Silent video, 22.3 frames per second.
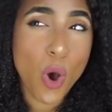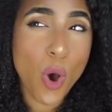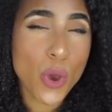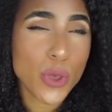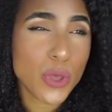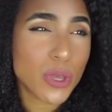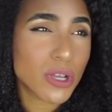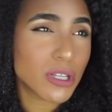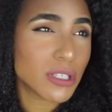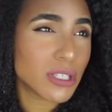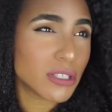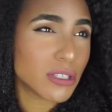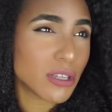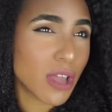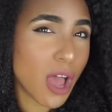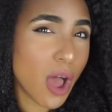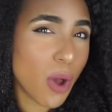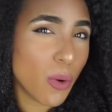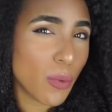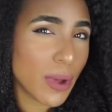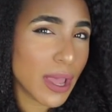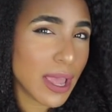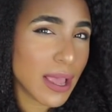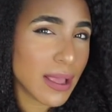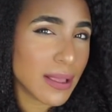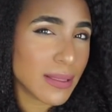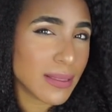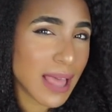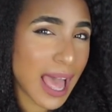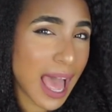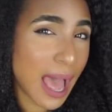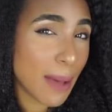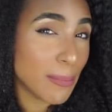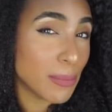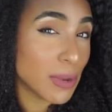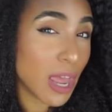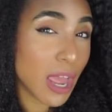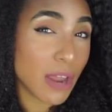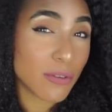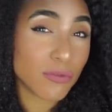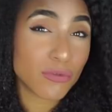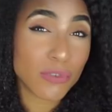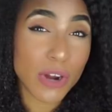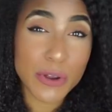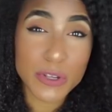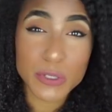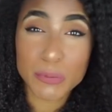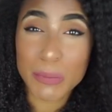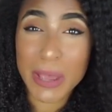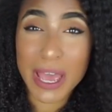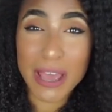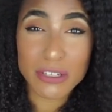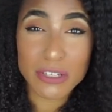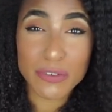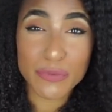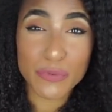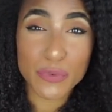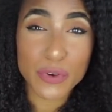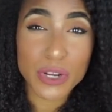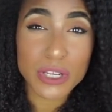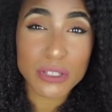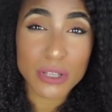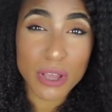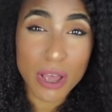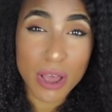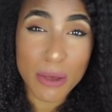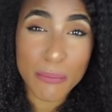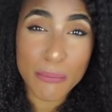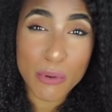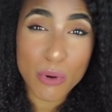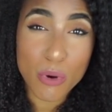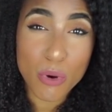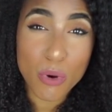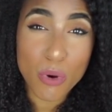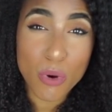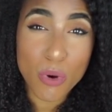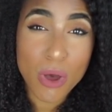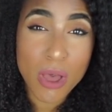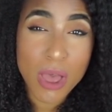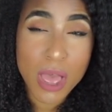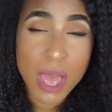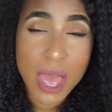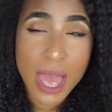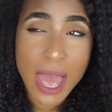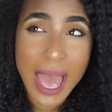or you could start with amla and rose powder for example,